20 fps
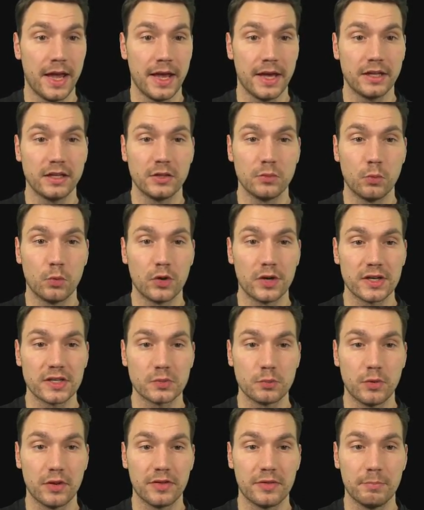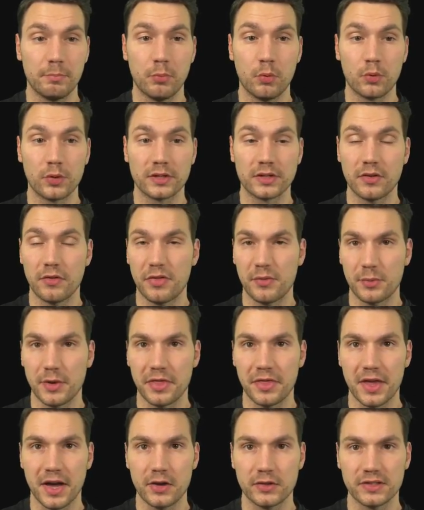And it works with port
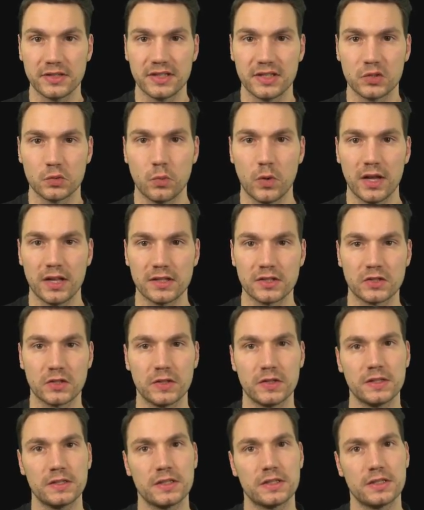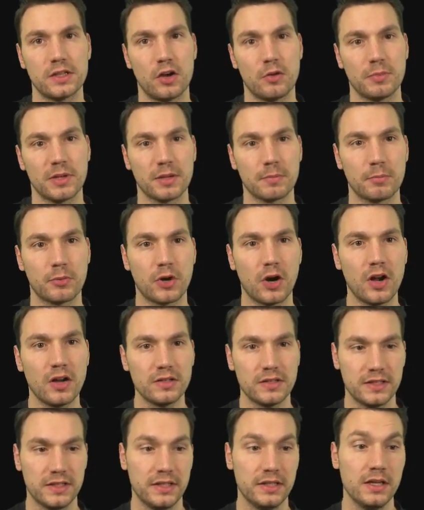3000 as well. So this is now being
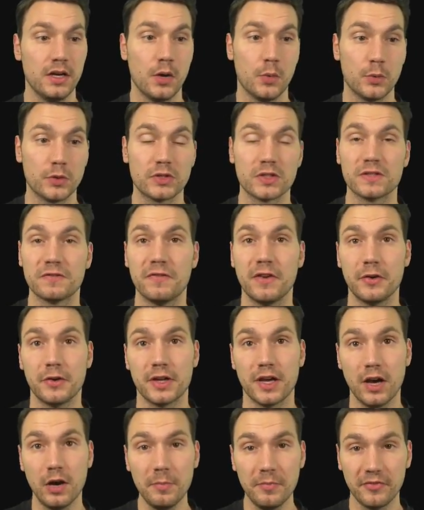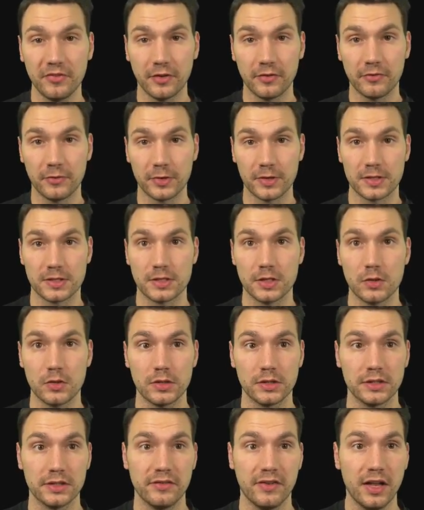proxied, which is very helpful for this
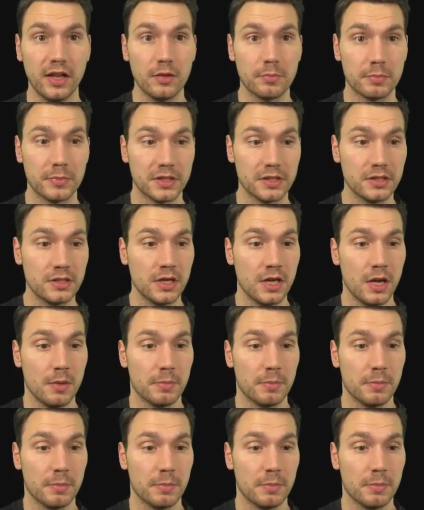local development,